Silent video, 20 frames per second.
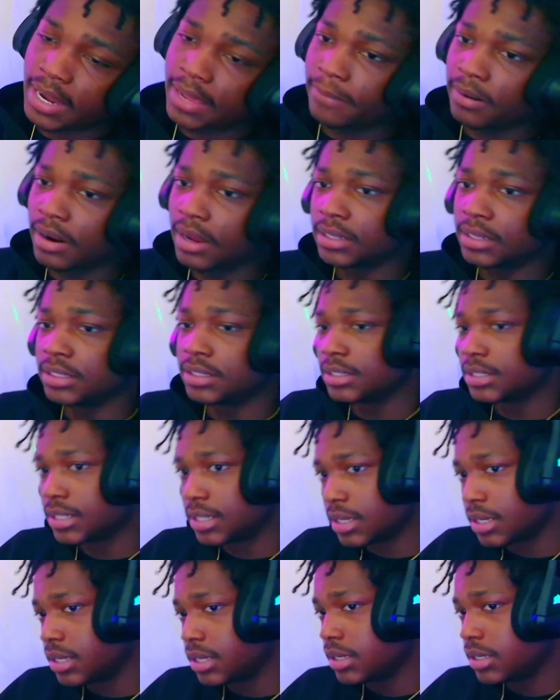I probably
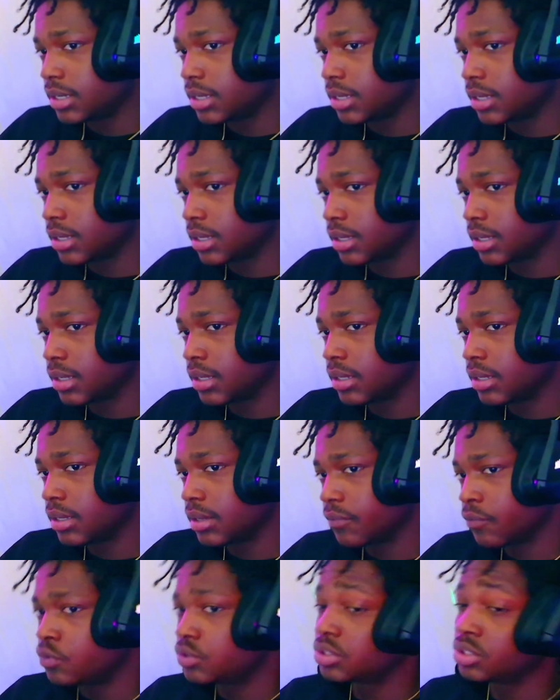didn't
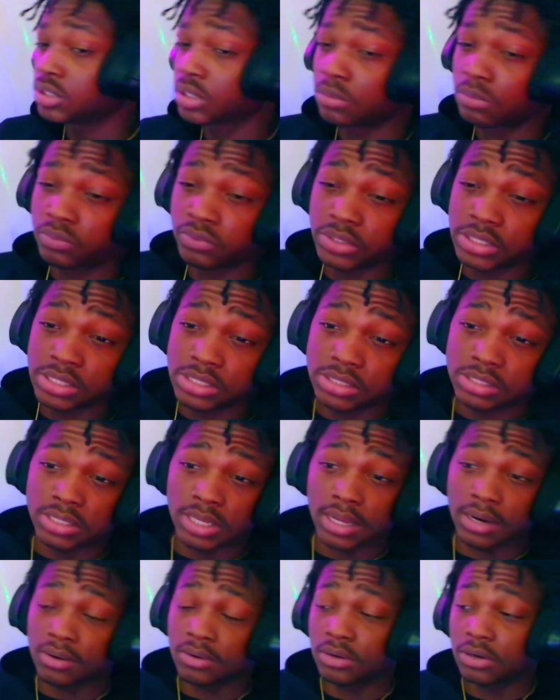for some reason. I
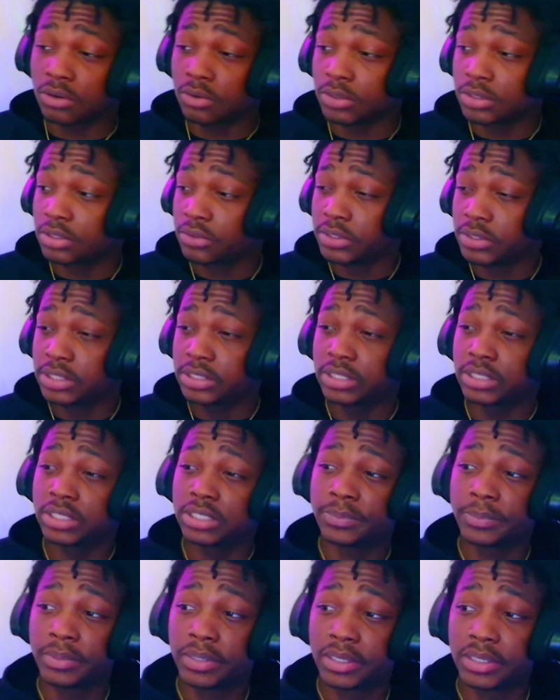don't know what the reason
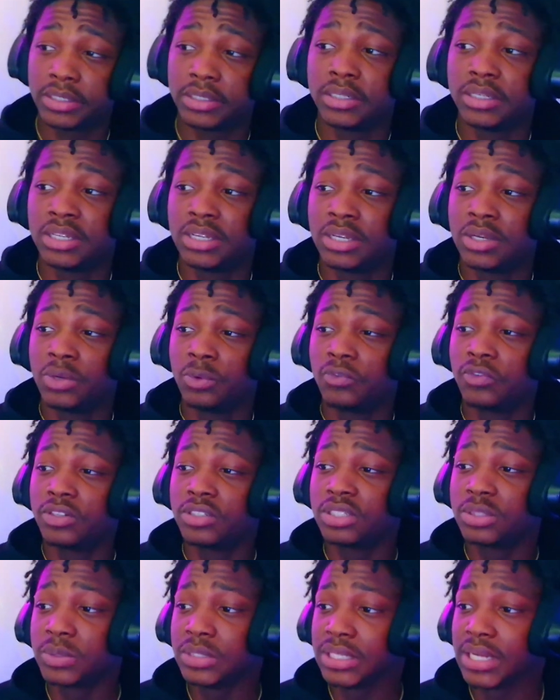is, but we're gonna
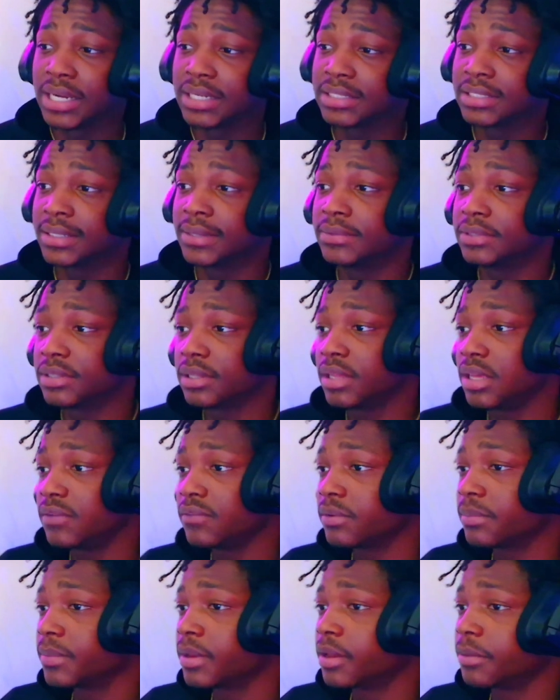see what you got to say on this
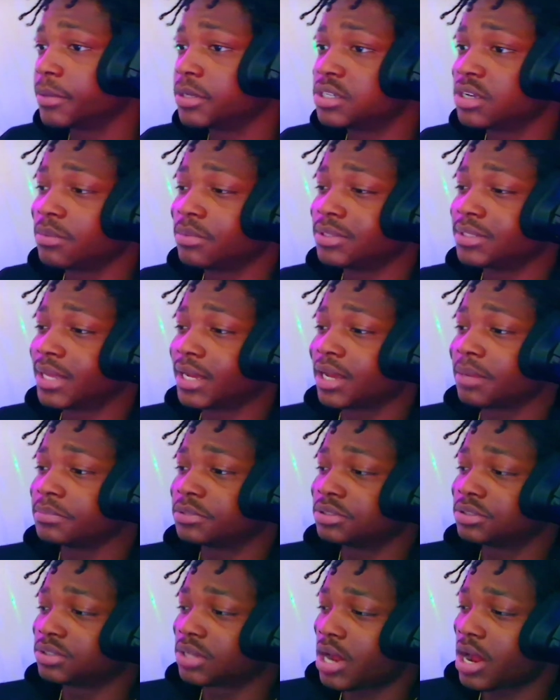Leavin', man. Make sure y'all boys like, comment,
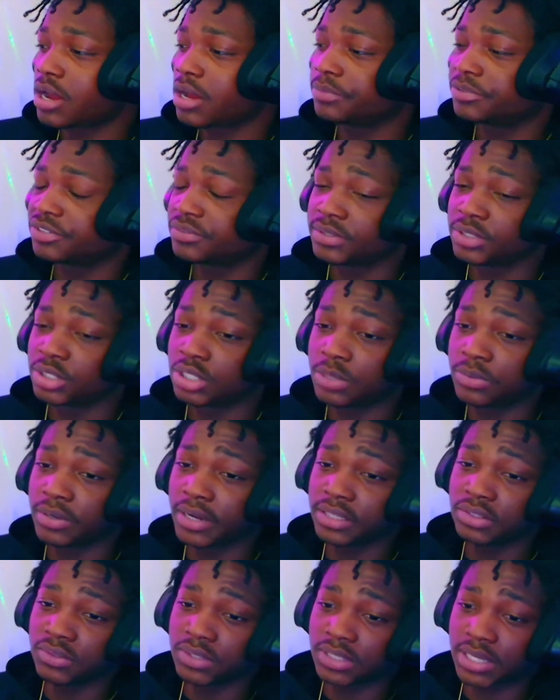subscribe, comment, subscribe, and
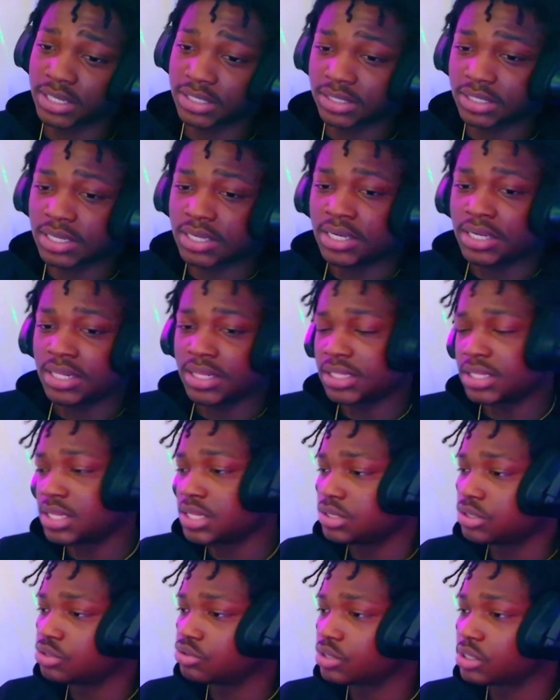react to it.
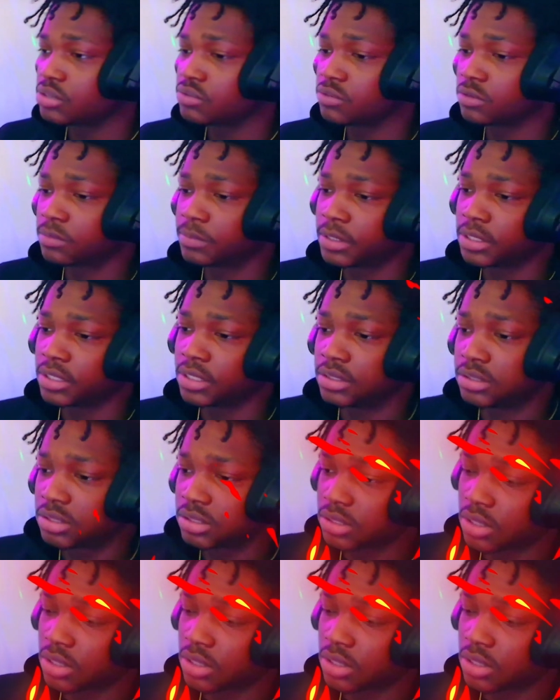Let's get into this real man. Let's go.